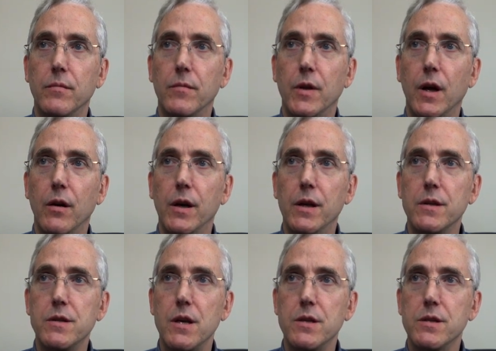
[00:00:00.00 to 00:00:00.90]
there
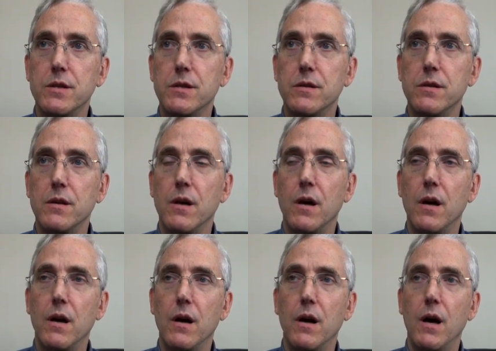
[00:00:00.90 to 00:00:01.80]
is
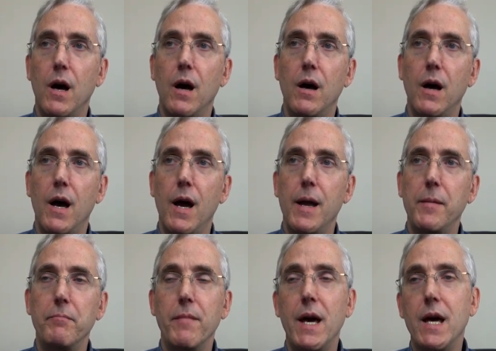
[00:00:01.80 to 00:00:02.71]
a
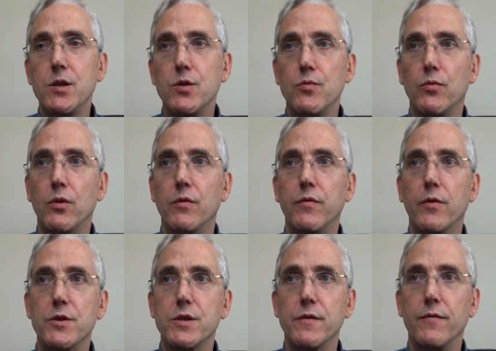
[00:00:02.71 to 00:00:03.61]
manual
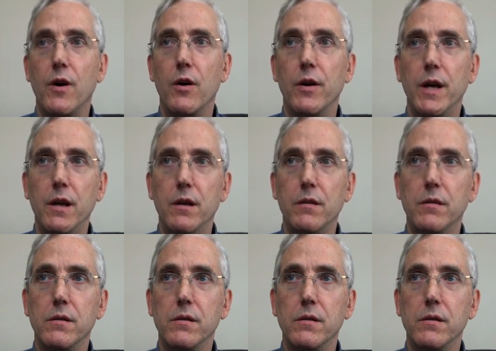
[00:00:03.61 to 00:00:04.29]
for Safari